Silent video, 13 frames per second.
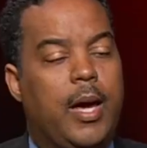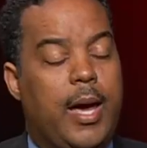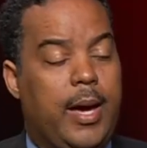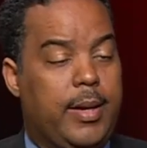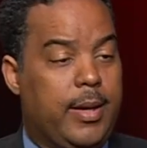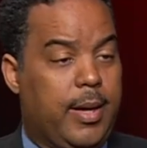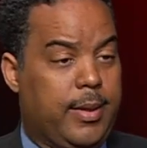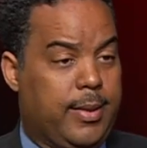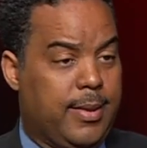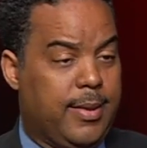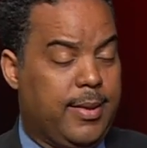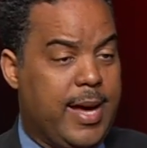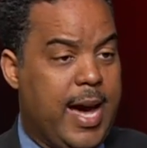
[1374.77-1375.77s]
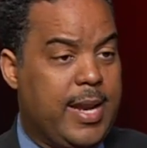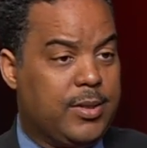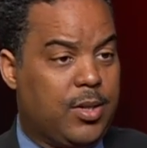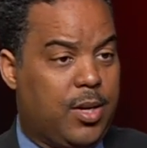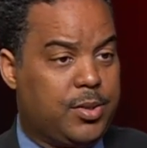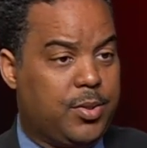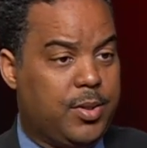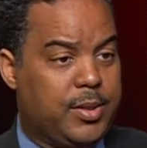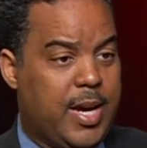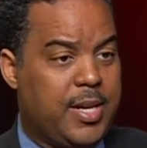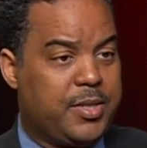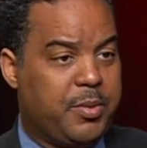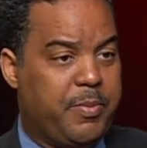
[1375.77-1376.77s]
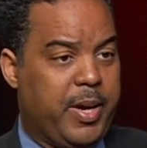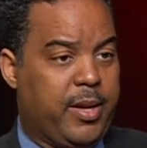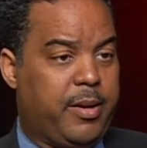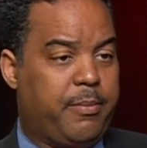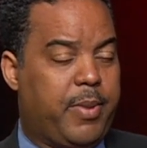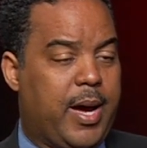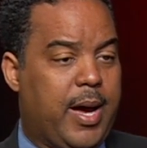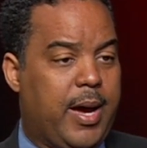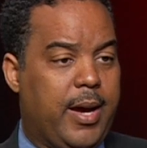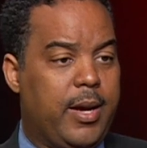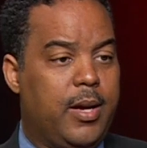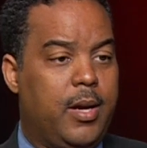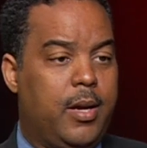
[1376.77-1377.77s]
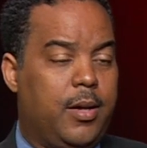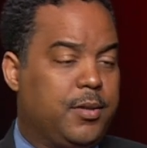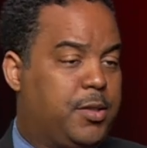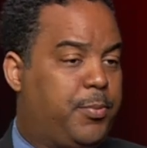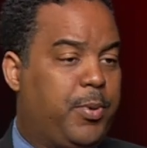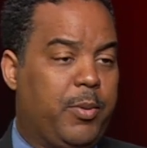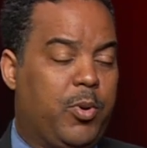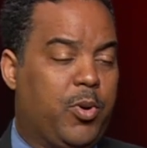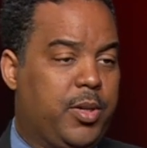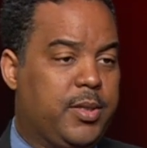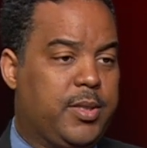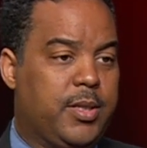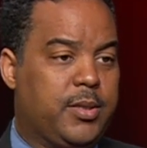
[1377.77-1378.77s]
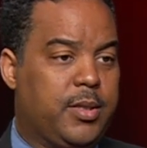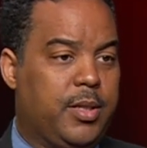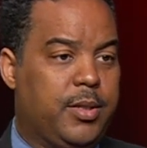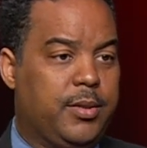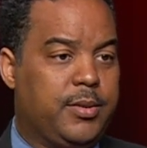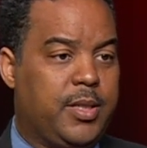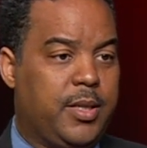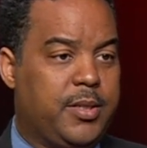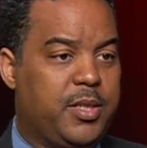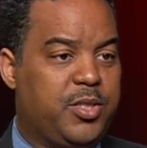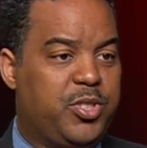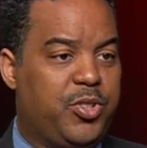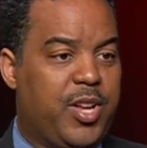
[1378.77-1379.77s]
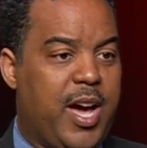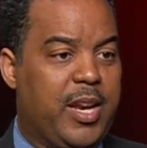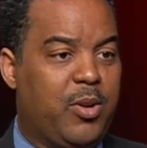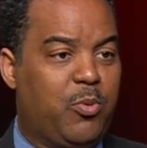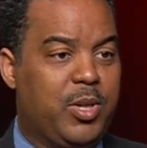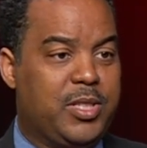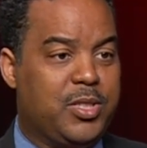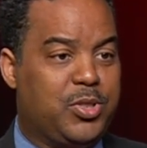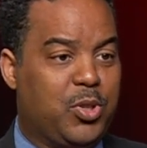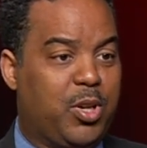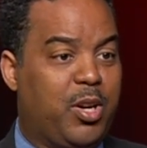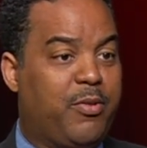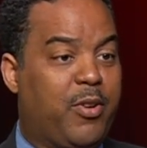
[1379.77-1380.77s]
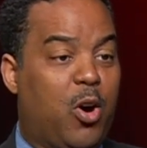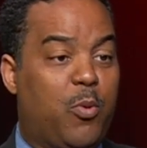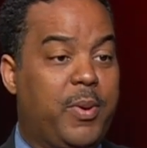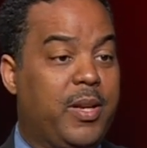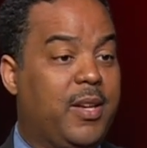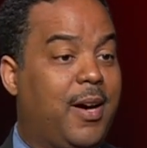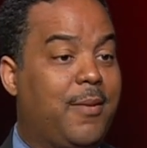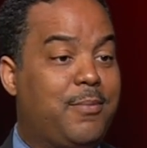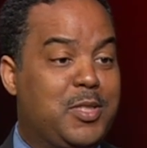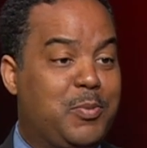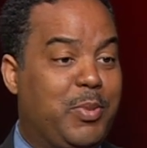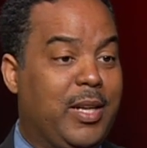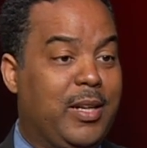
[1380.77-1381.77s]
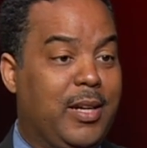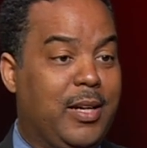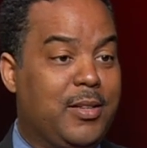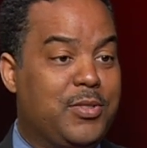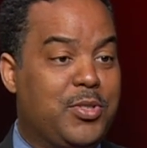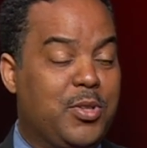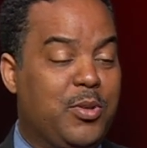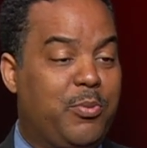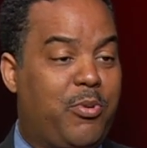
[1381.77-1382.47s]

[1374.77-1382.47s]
And it, that is also exacerbated by the Supreme Court decision in Citizens United, which yeah. has sort of opened up spending to